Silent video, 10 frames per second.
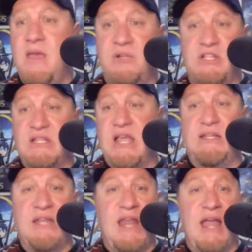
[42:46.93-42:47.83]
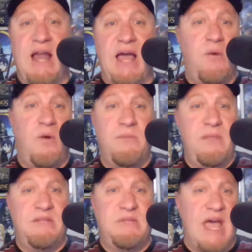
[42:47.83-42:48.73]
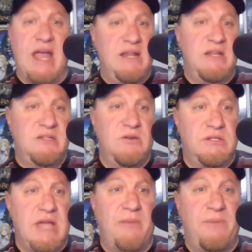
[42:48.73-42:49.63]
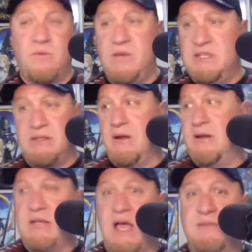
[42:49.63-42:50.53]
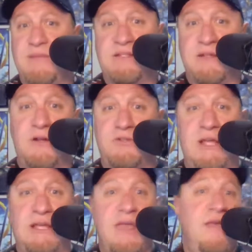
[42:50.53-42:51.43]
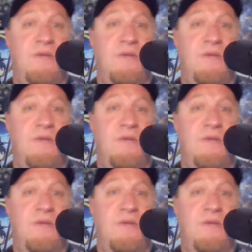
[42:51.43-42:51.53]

But just like tonight, I don't want to be tied into a topic. We started talking about Star Trek.